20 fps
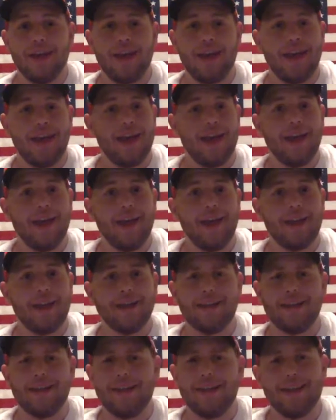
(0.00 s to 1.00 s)
and
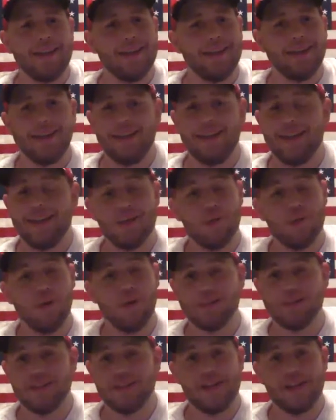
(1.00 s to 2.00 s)
he
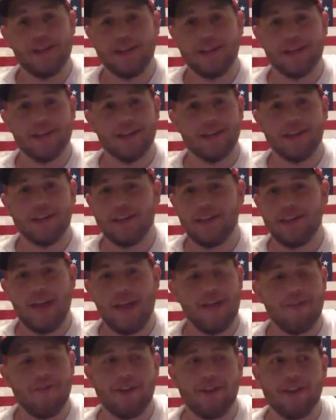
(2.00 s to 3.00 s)
wasn't anything.
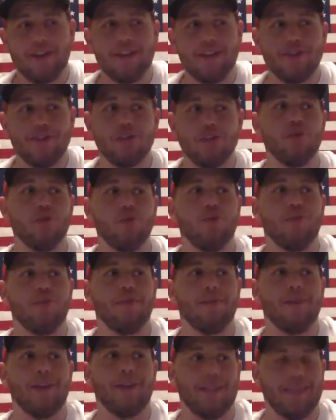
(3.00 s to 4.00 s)
I mean,
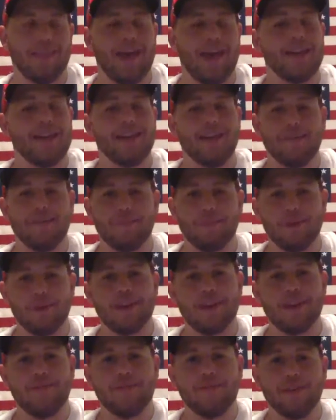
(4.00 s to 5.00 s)
that Denver
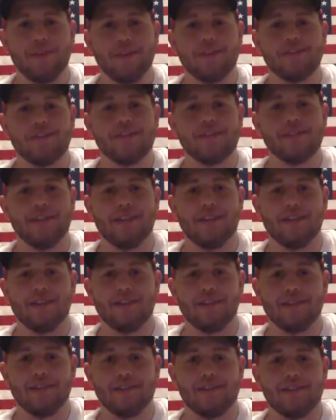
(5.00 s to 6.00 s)
defense
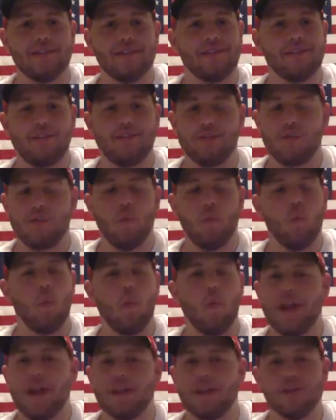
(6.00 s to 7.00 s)
is
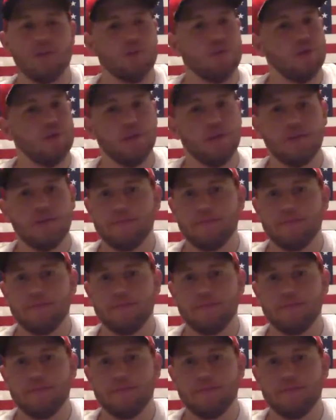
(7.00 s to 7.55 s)
way too good.